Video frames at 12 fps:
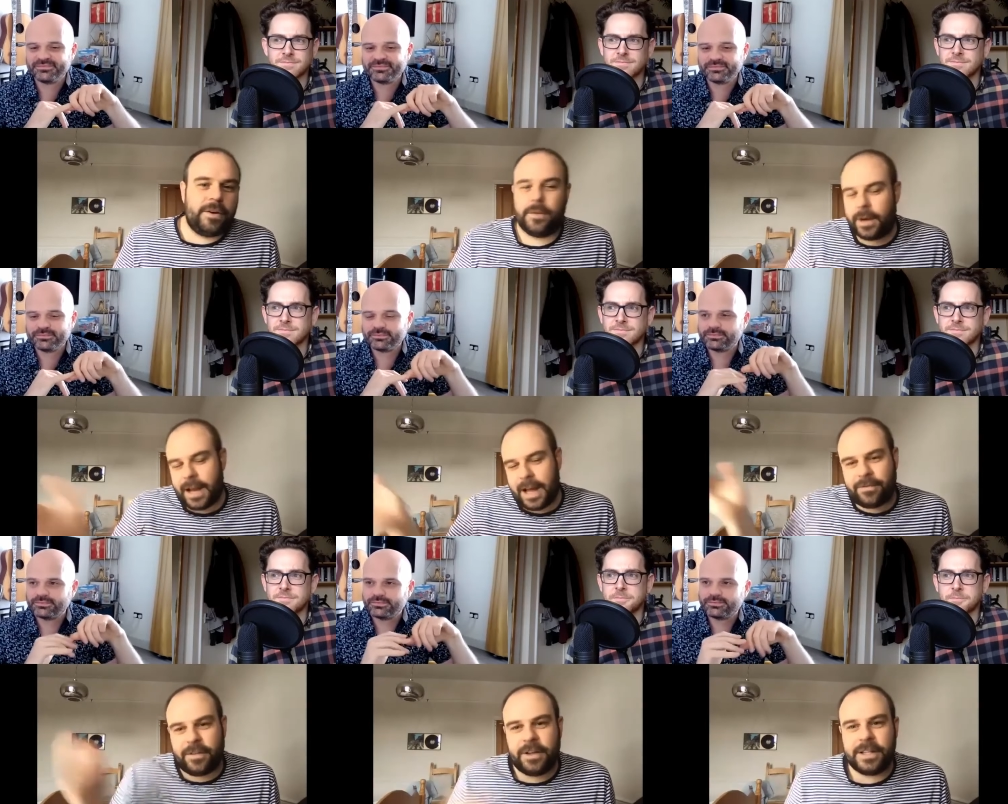Speaker 1: they in
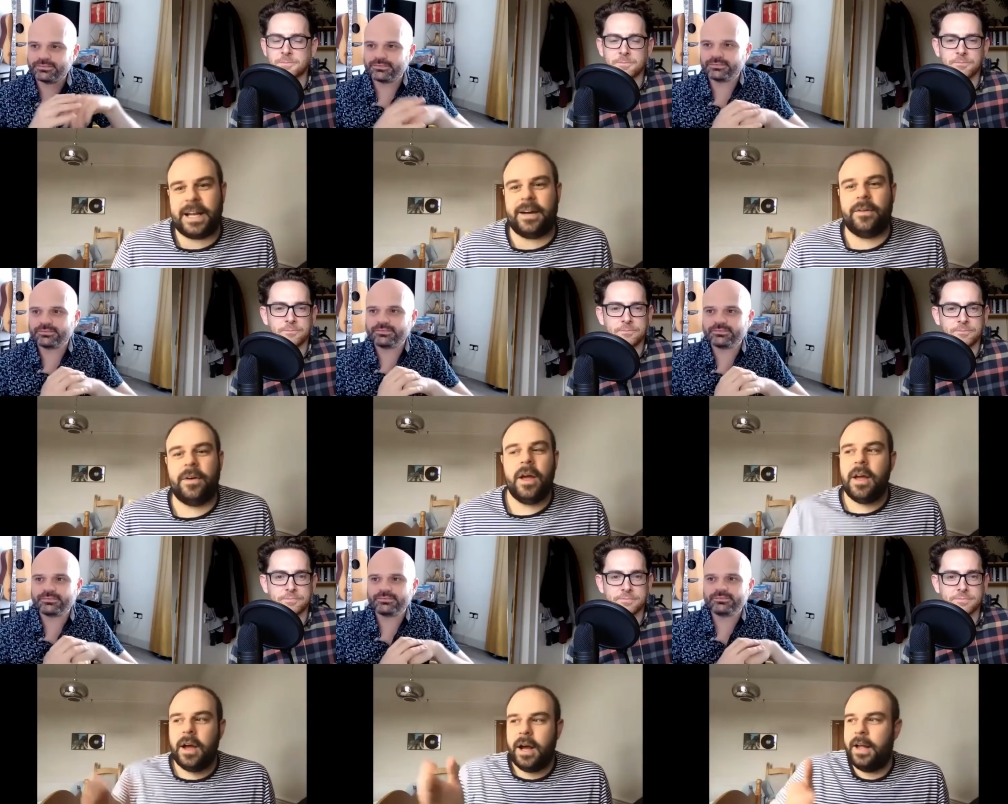adverts now,
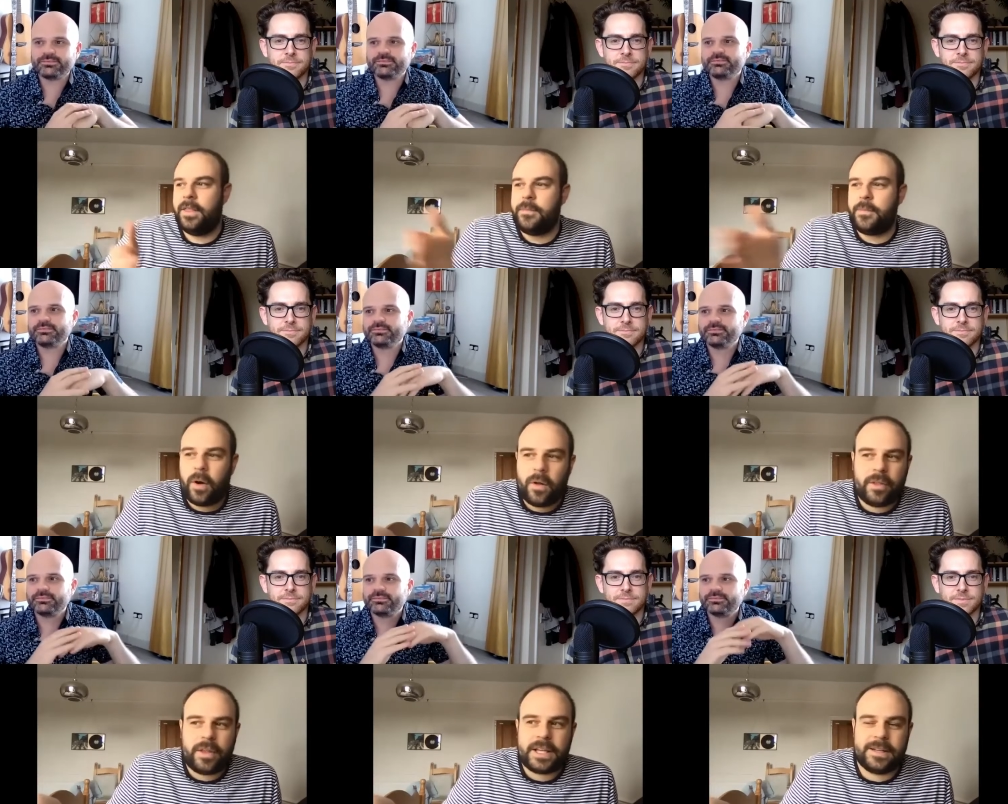and they
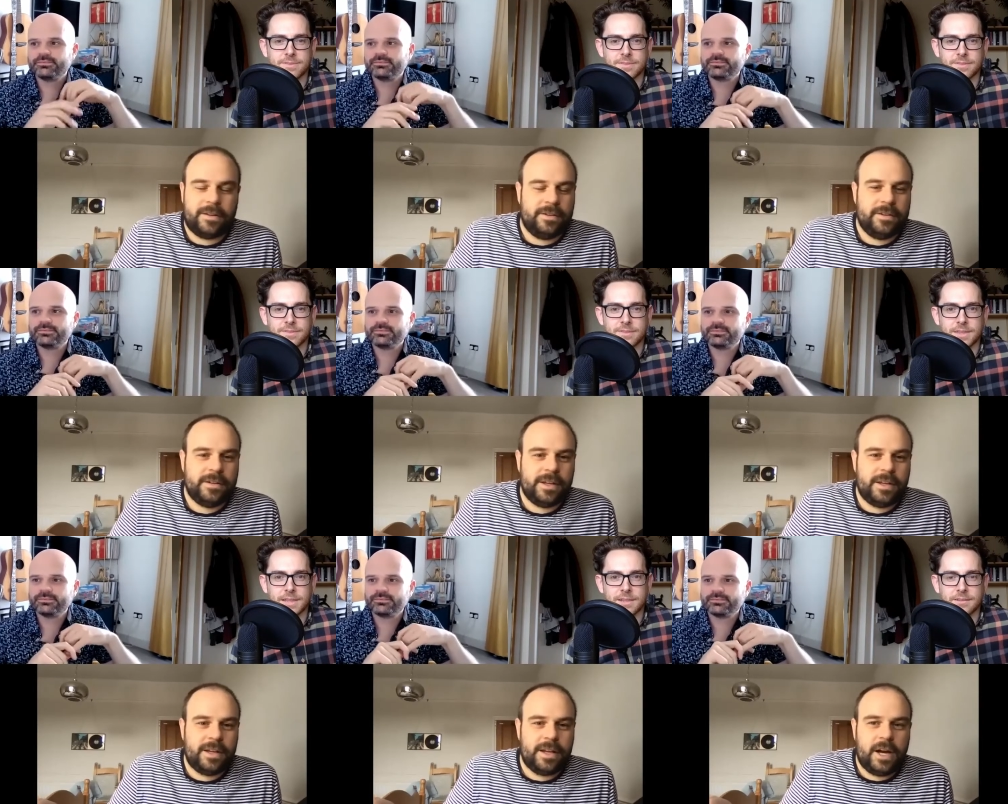brought this on.
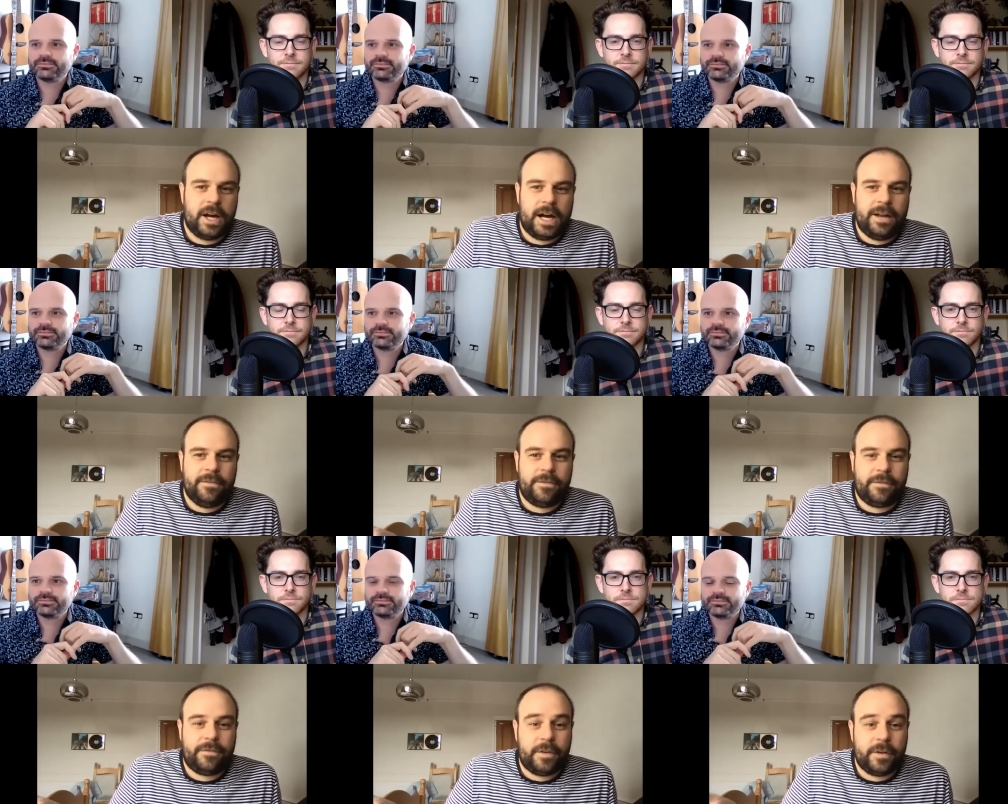And
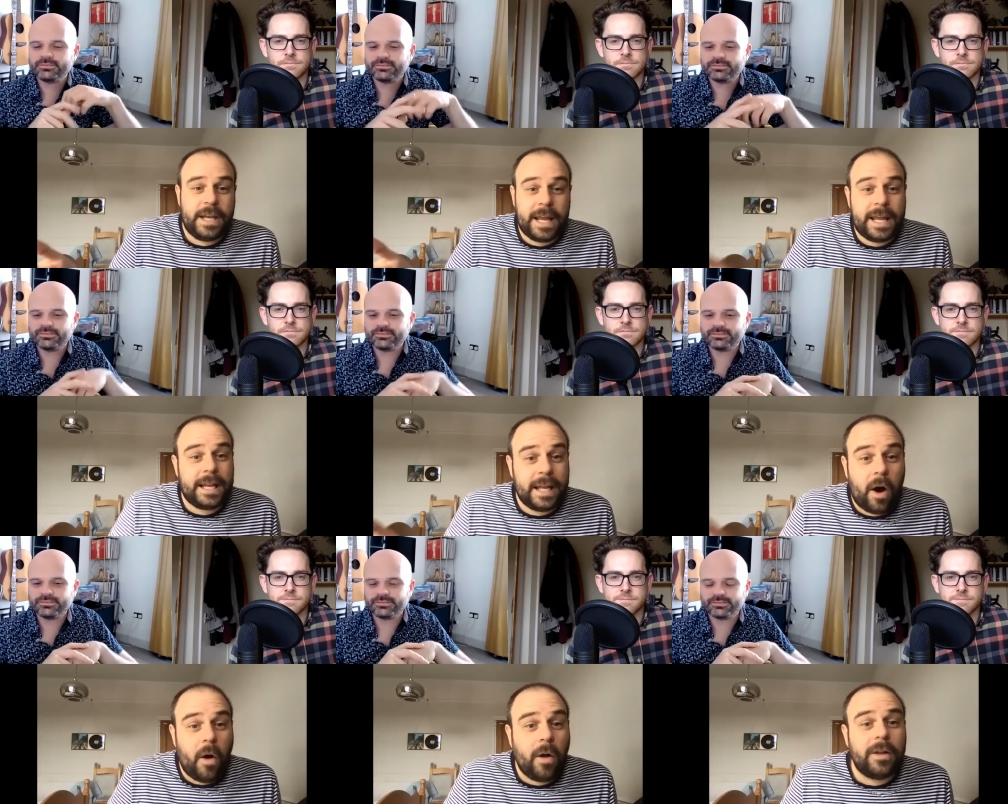for nearly
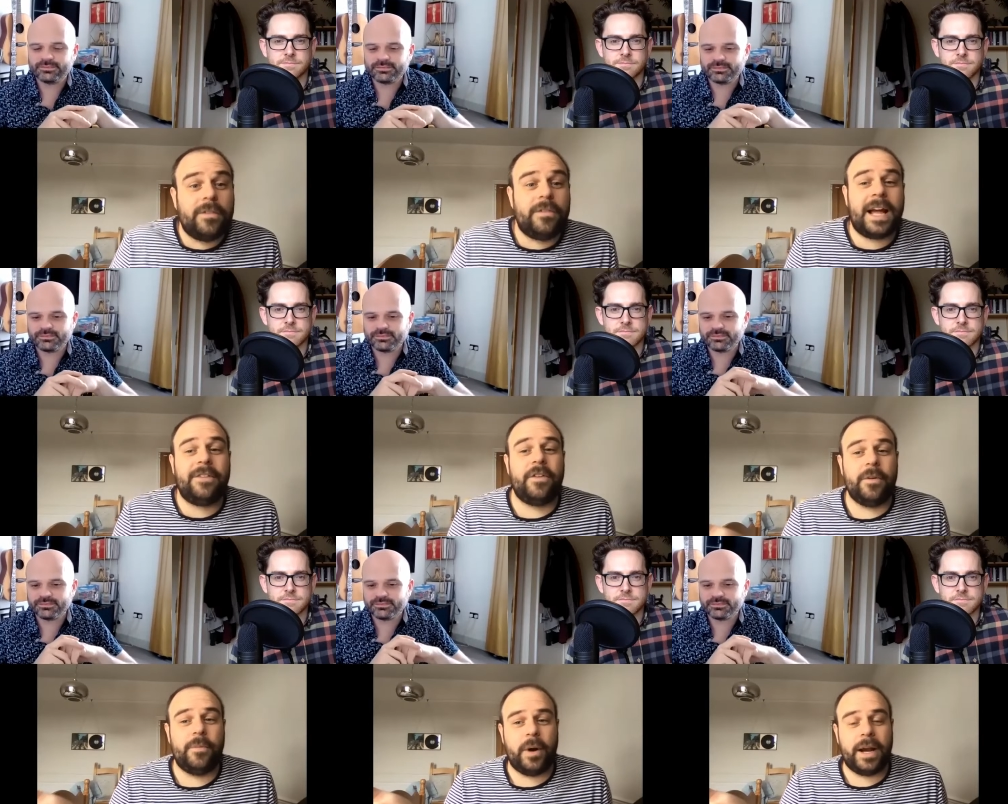all of the
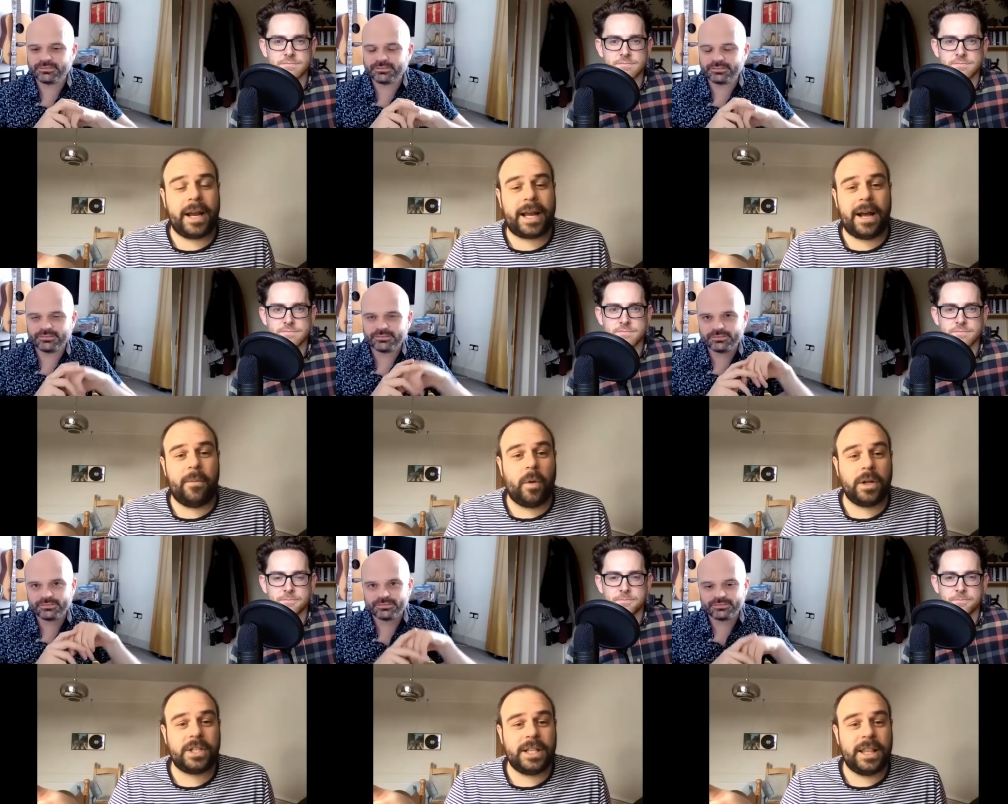advert break, I'm
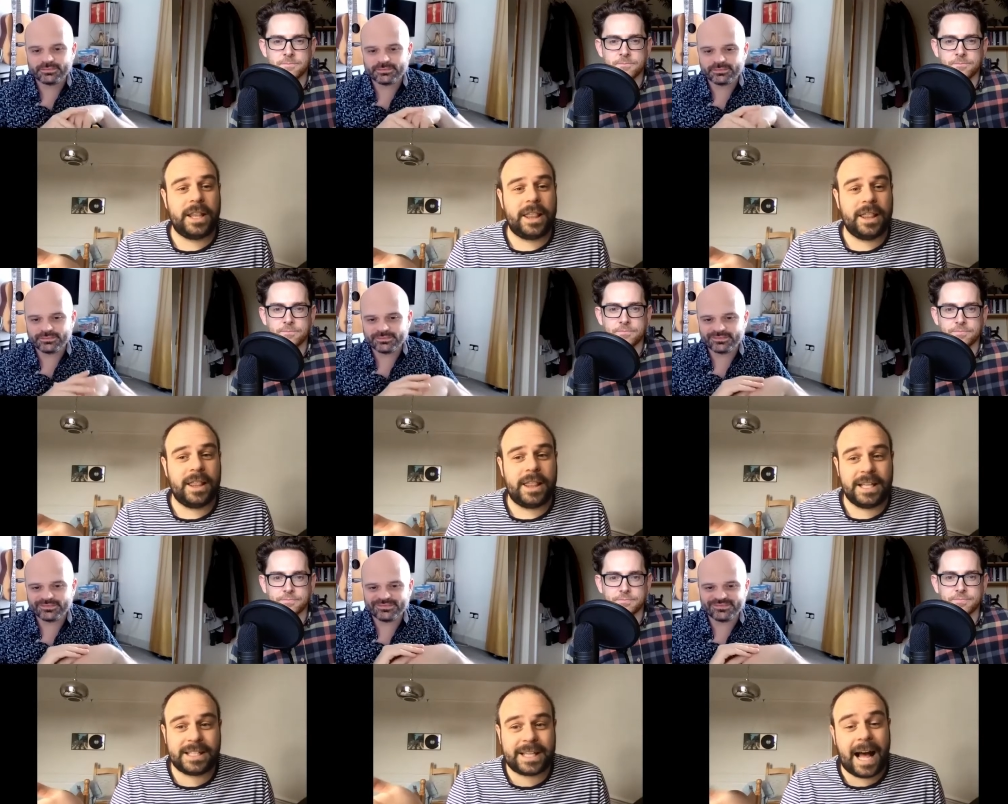watching
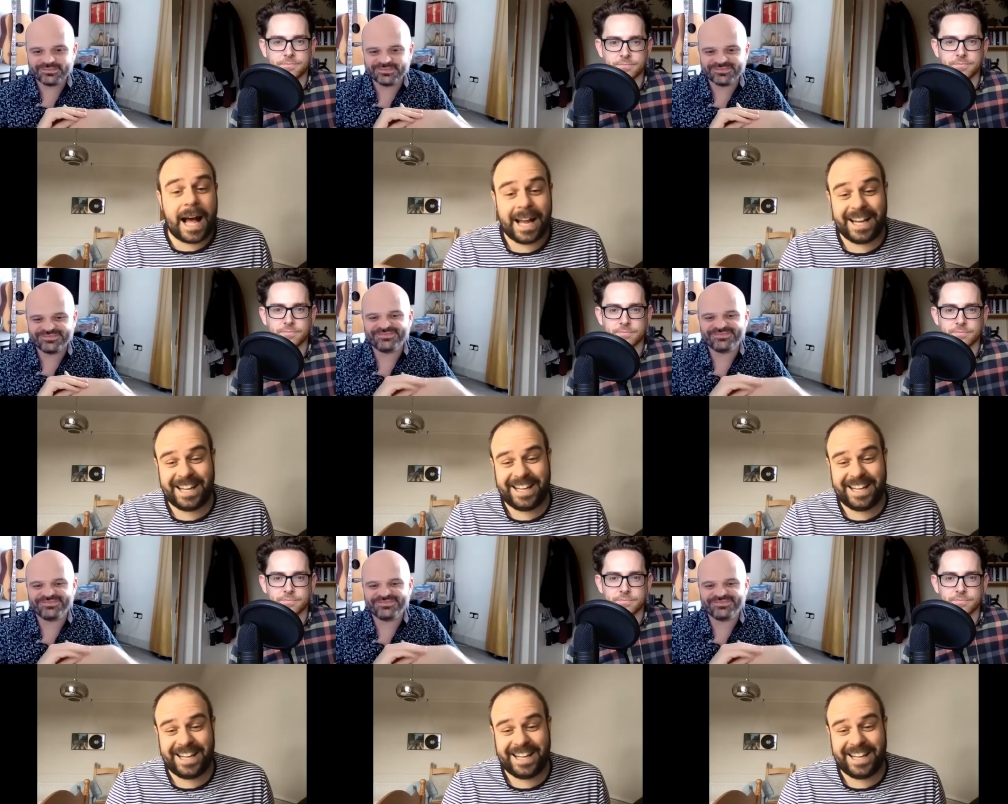this guy